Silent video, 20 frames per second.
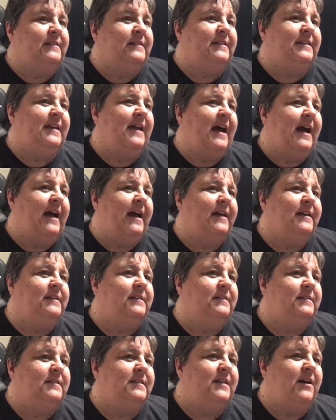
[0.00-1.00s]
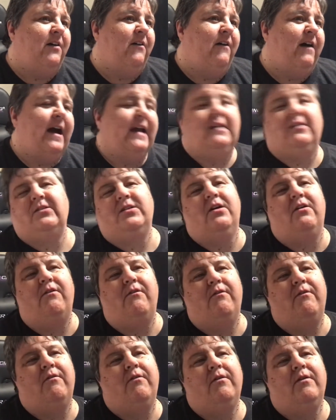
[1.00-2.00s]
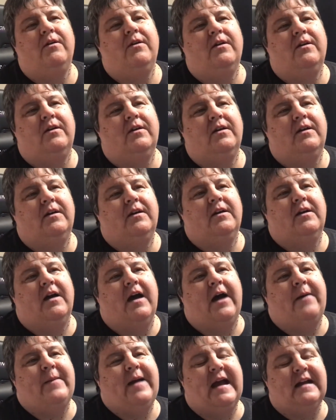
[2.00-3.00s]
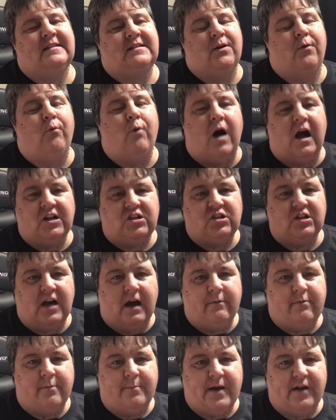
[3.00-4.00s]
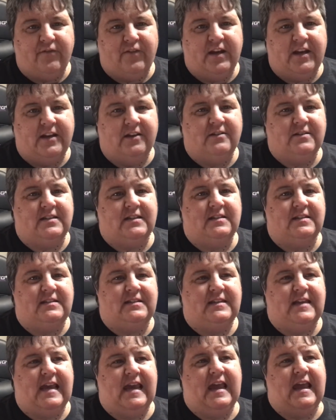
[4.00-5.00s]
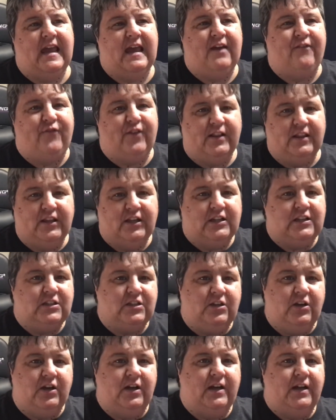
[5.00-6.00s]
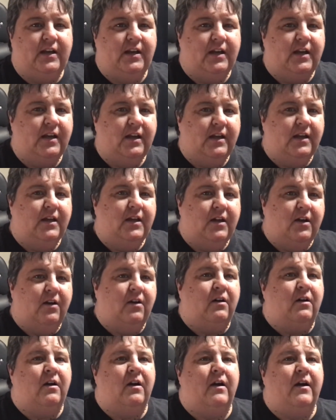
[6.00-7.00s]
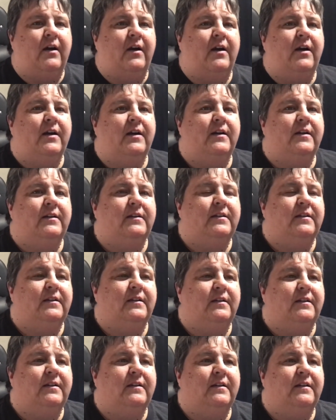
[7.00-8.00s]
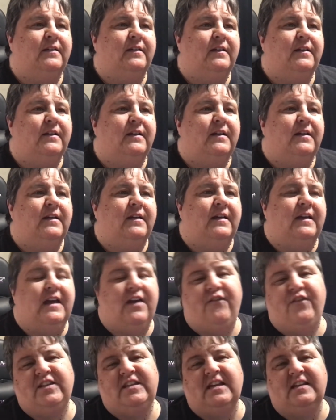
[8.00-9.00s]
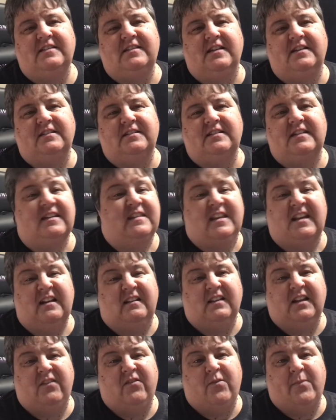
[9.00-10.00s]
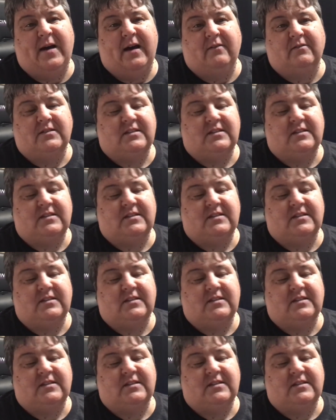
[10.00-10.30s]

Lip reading: Yeah. So, I don't know. I'm going to have to watch a couple of my videos and see if it looks good or if it doesn't. And then I'll leave them out.